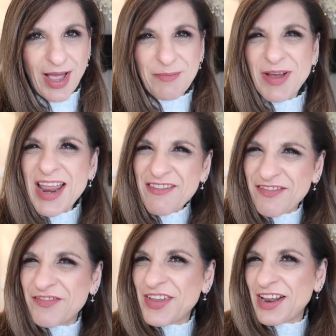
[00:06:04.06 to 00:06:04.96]
I'm kind of
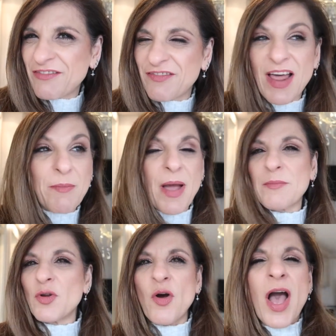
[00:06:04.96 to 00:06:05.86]
feeling flat, but
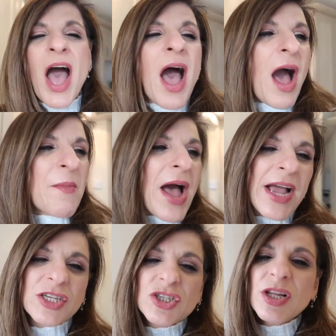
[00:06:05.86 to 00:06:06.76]
I'm
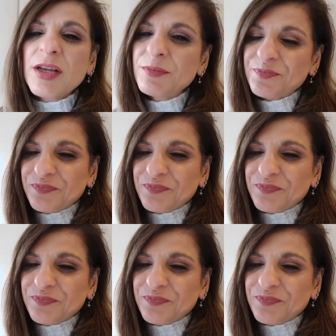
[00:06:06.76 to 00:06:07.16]
actually